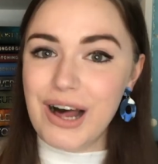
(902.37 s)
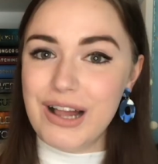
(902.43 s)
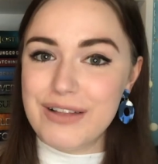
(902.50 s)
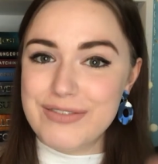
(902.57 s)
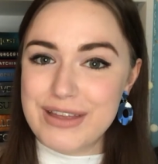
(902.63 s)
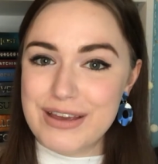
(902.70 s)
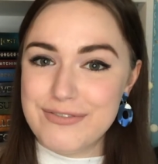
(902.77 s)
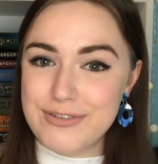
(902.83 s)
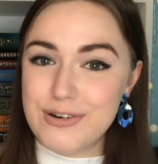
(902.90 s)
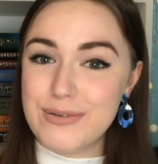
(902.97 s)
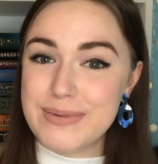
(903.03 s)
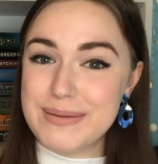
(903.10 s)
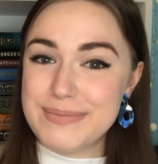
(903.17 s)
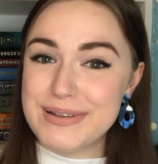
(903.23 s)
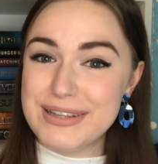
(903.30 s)
All the info will
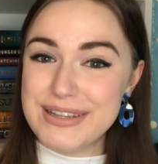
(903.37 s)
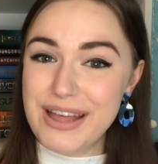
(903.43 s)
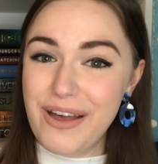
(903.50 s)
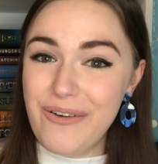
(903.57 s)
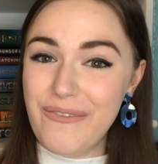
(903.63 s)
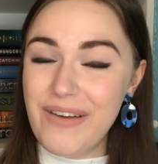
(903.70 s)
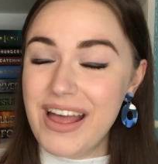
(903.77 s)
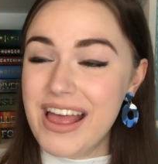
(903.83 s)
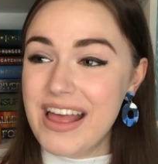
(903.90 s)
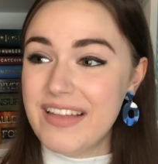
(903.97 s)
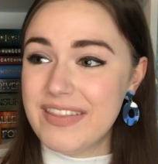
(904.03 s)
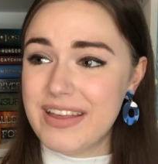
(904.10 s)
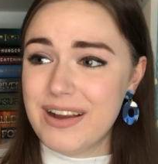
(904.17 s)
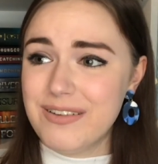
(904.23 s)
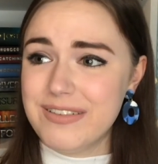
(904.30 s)
be below.
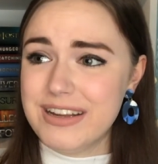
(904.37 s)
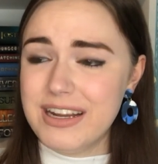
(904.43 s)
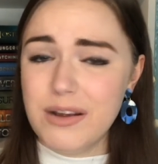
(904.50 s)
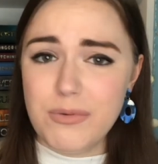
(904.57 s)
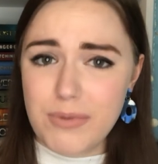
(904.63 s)
They are reading